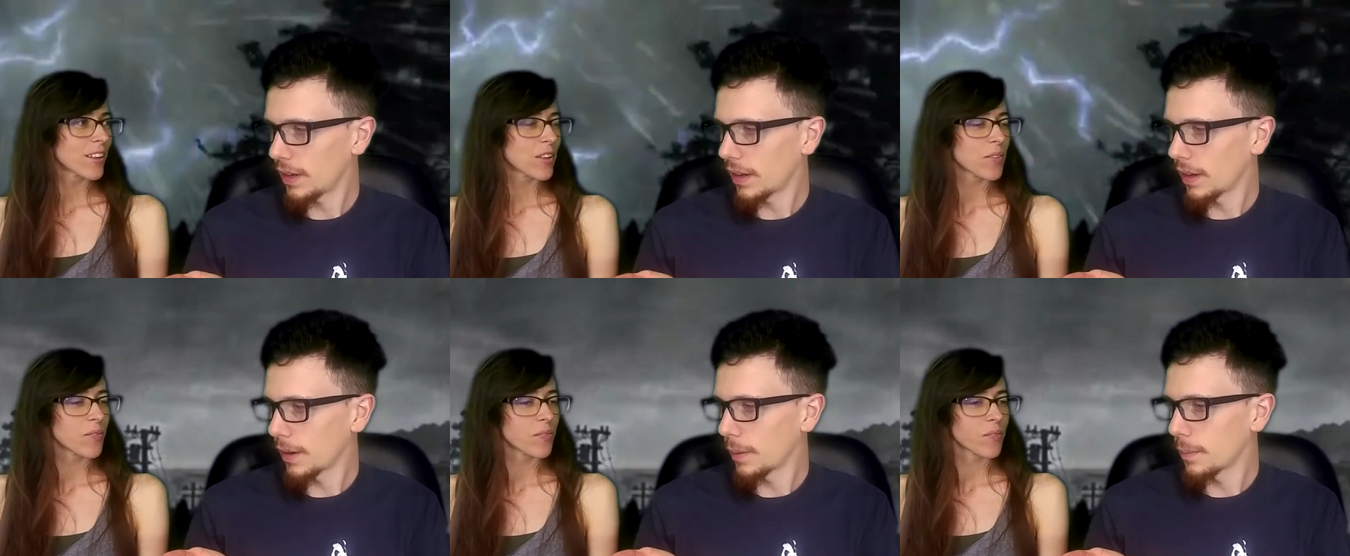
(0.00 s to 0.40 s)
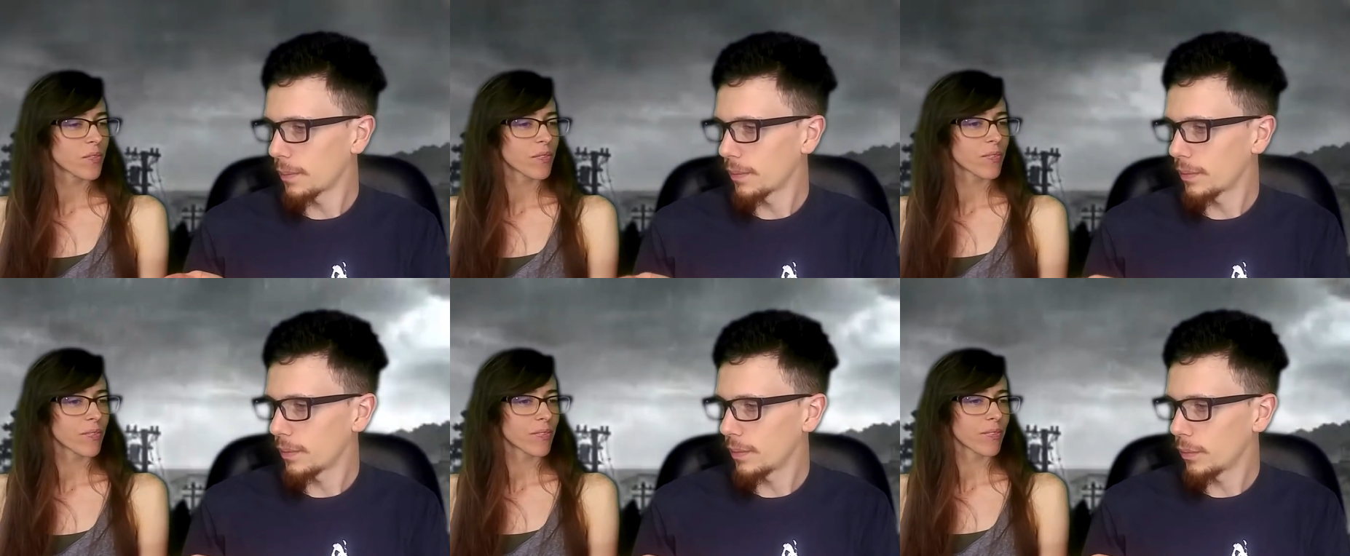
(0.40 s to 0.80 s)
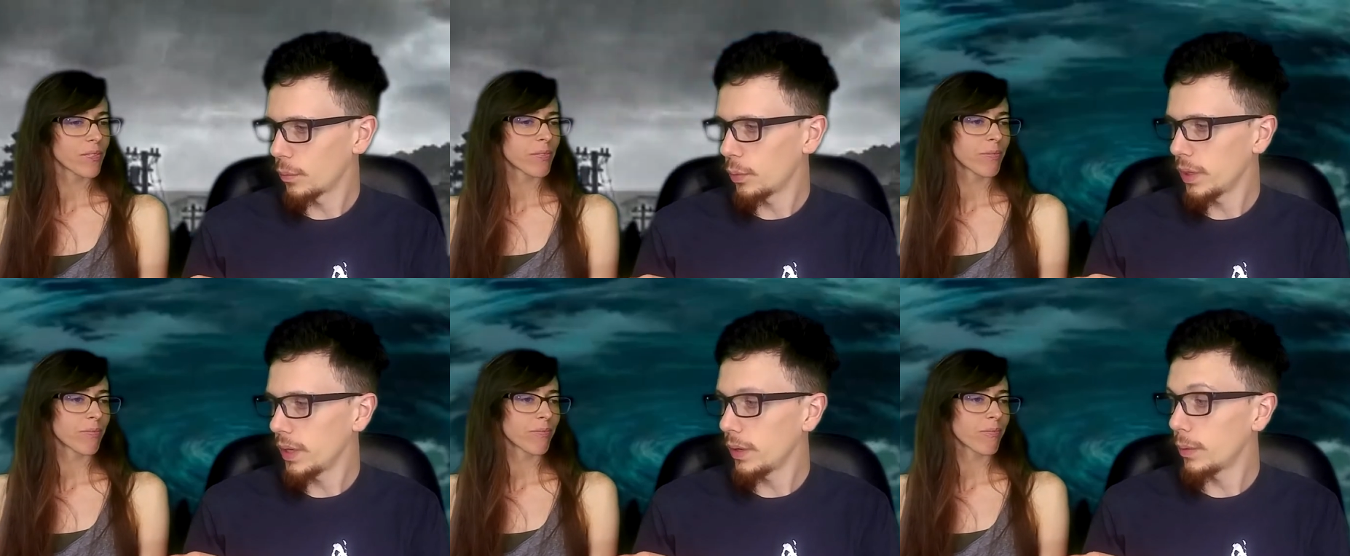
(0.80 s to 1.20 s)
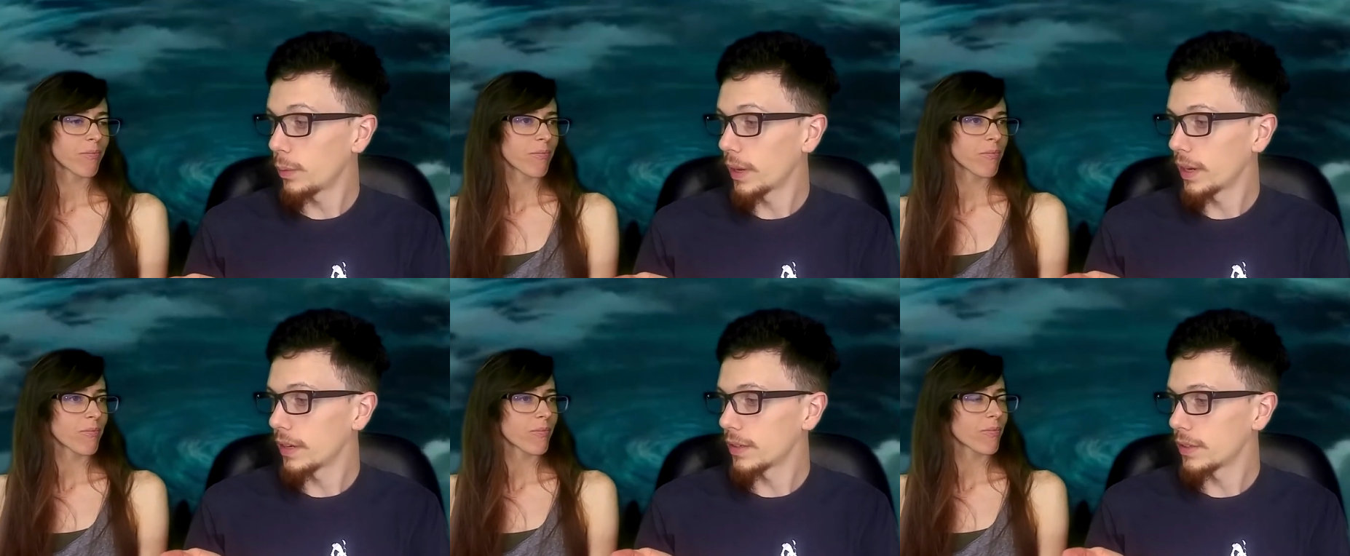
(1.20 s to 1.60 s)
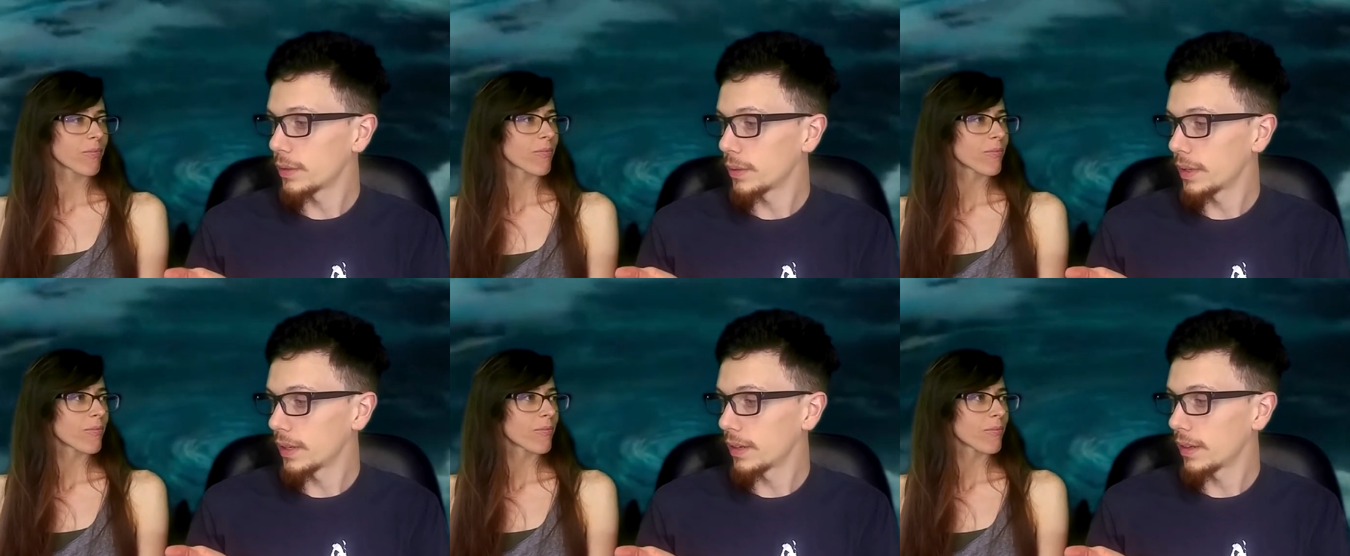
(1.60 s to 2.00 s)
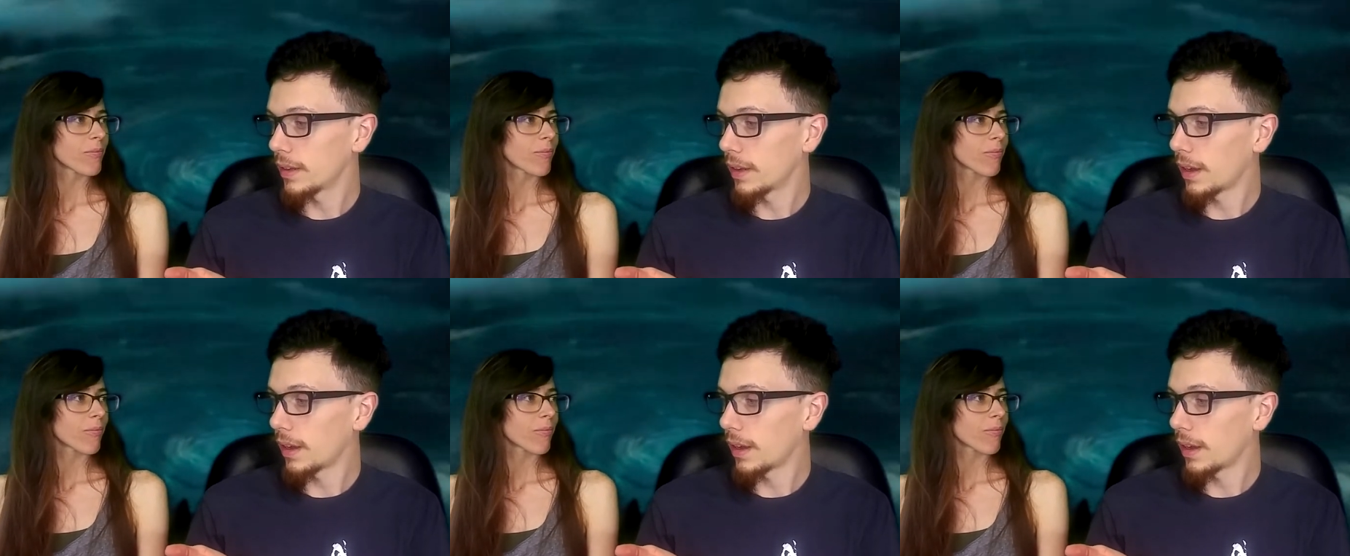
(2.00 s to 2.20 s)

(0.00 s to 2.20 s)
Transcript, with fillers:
Speaker 1: um, we went into it